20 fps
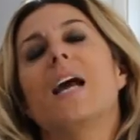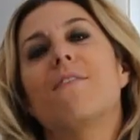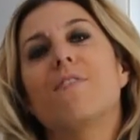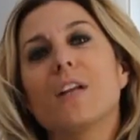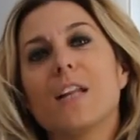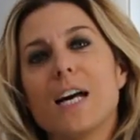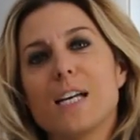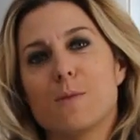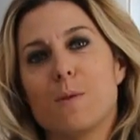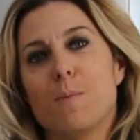never
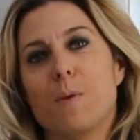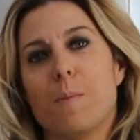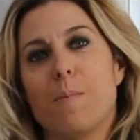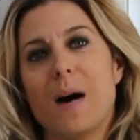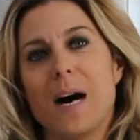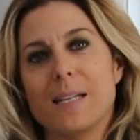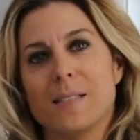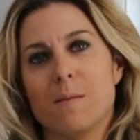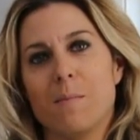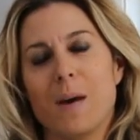lets me put
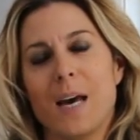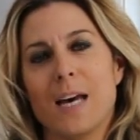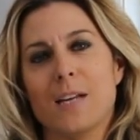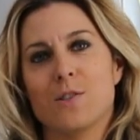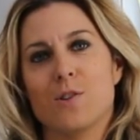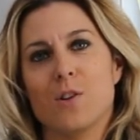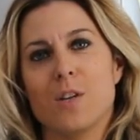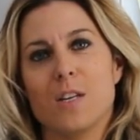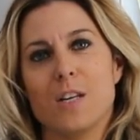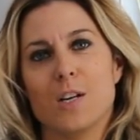pots and
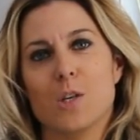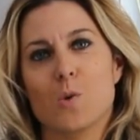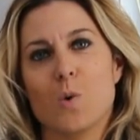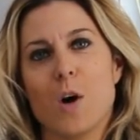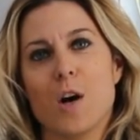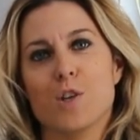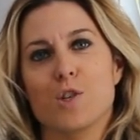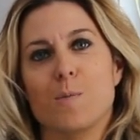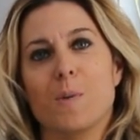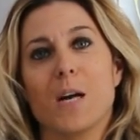pans in the
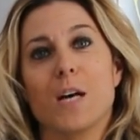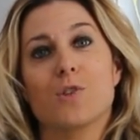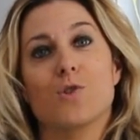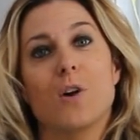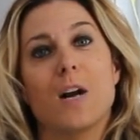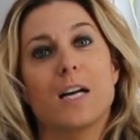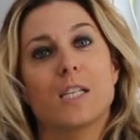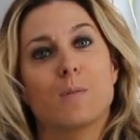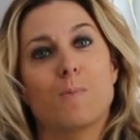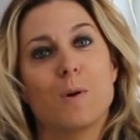dishwasher because they're
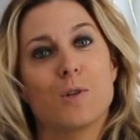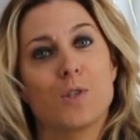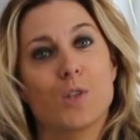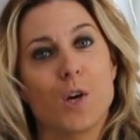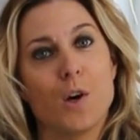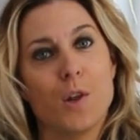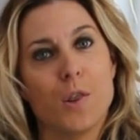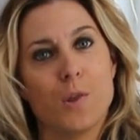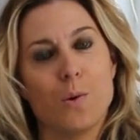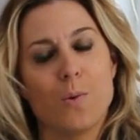not supposed to
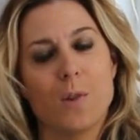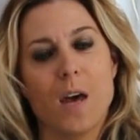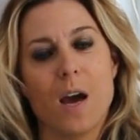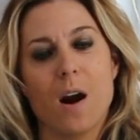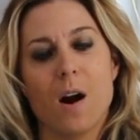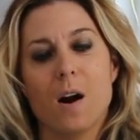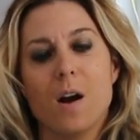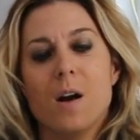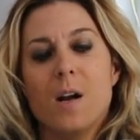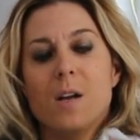go through
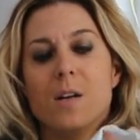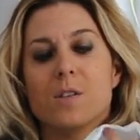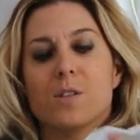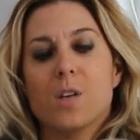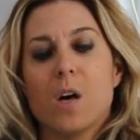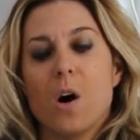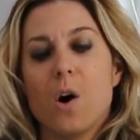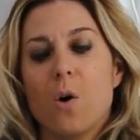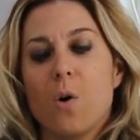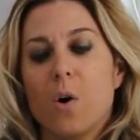there.
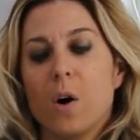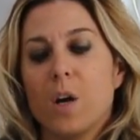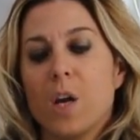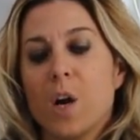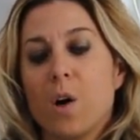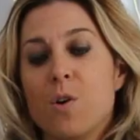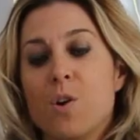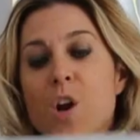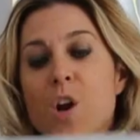So, you know,